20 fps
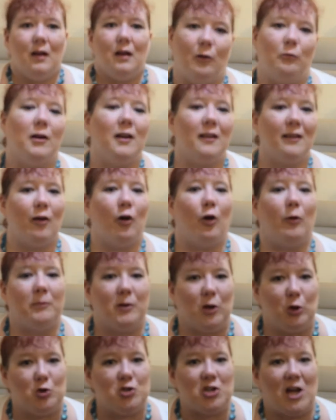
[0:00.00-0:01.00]
I really
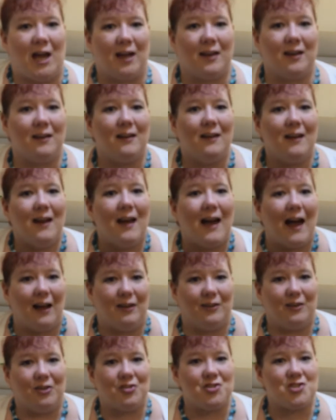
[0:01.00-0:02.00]
hope you check
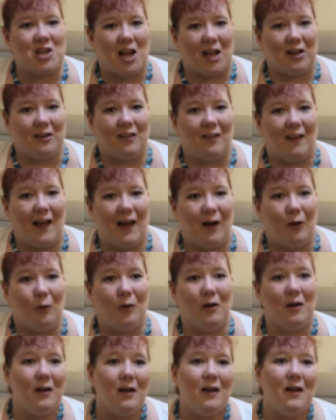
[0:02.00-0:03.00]
Hannah's channel
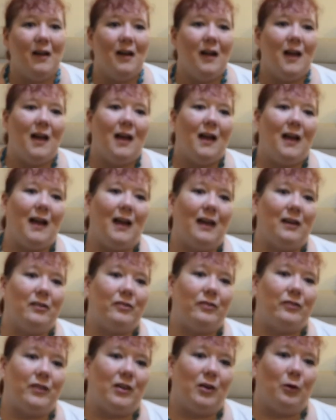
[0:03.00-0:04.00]
out.
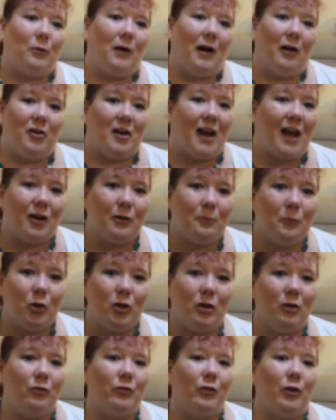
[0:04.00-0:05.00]
If you are an animal
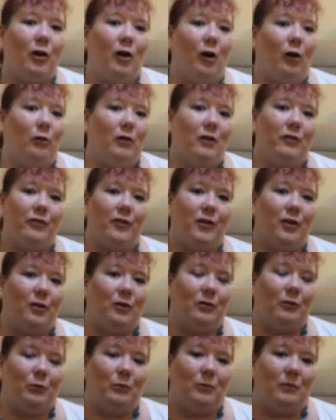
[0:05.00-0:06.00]
lover or if
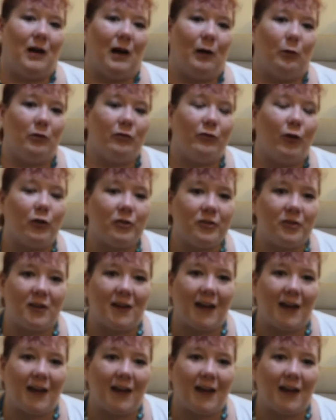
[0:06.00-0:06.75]
you are a foster